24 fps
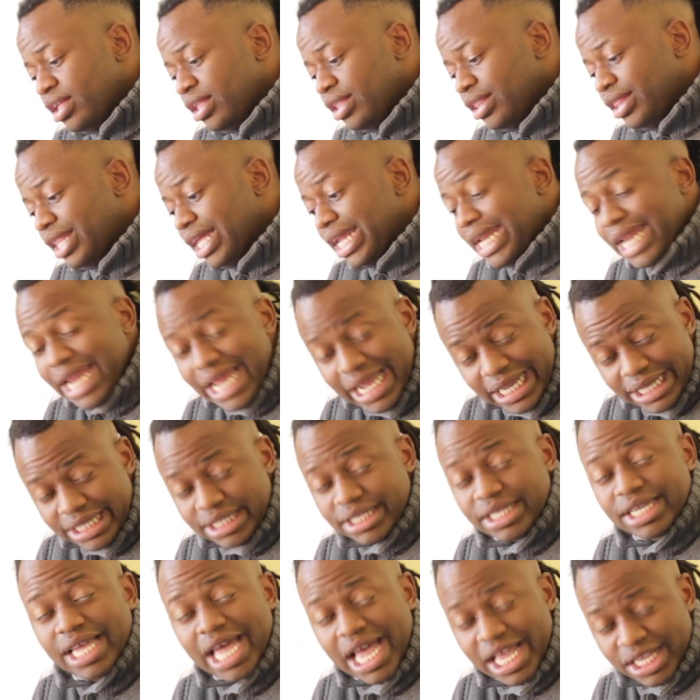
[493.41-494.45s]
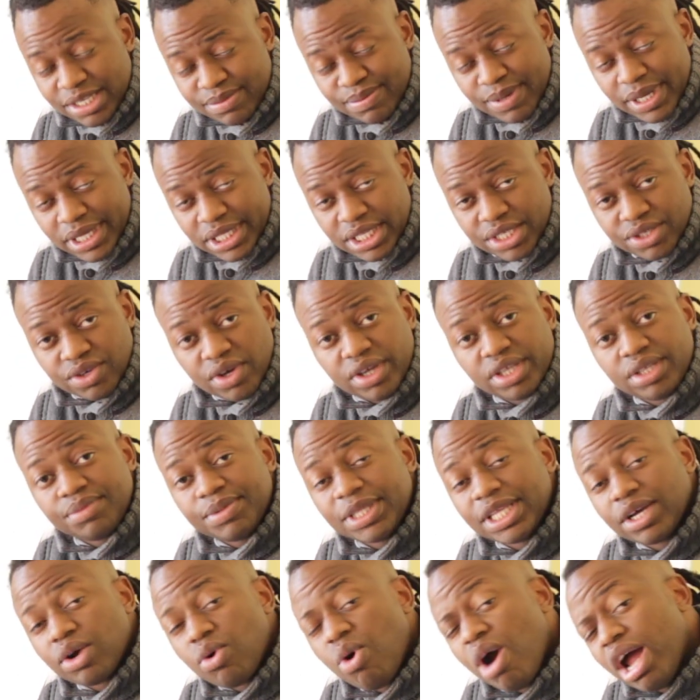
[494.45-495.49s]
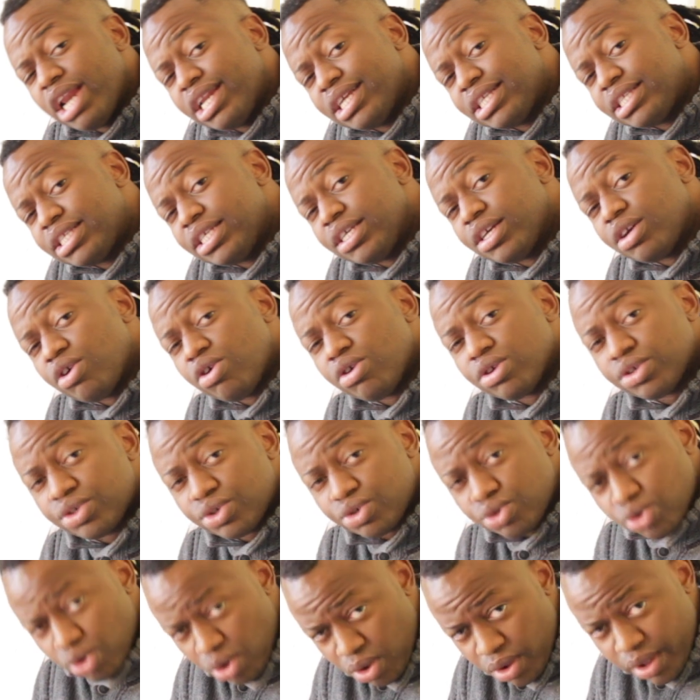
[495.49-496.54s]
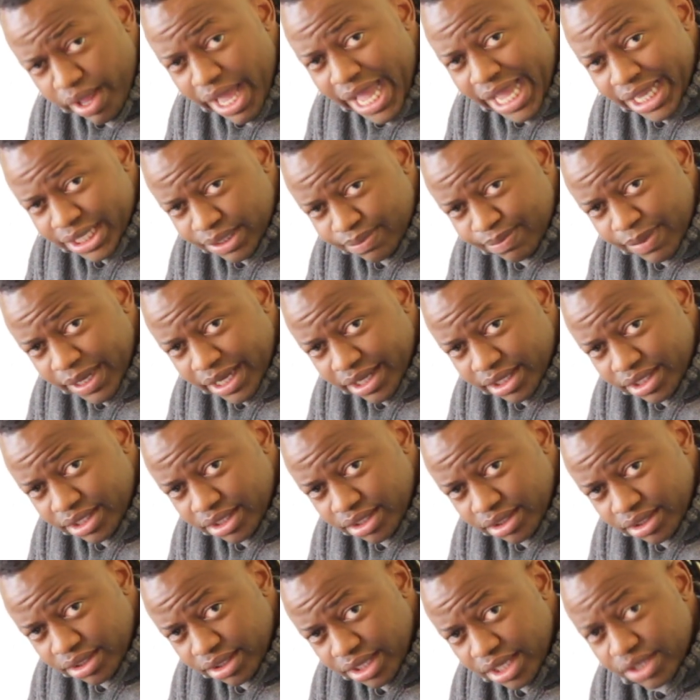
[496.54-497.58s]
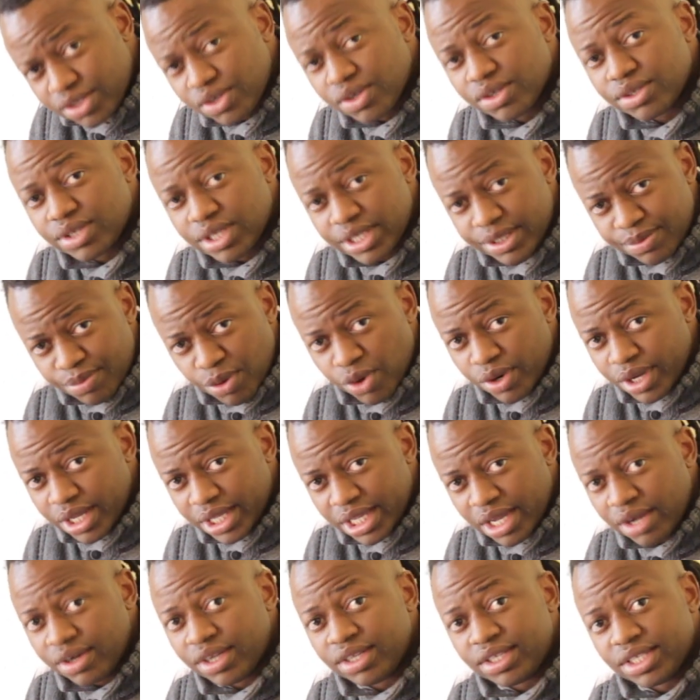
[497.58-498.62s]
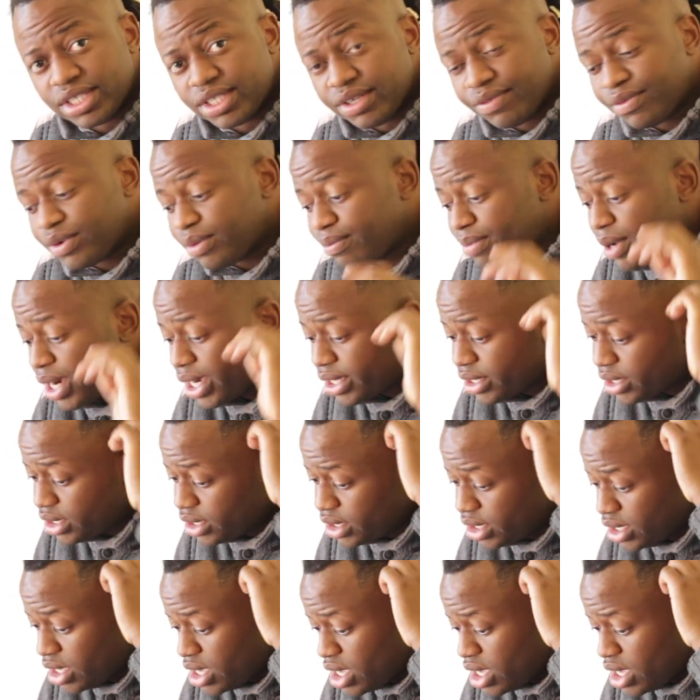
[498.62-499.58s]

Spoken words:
The next aspect is going to be the quality control aspect. This also is broken down into different parts.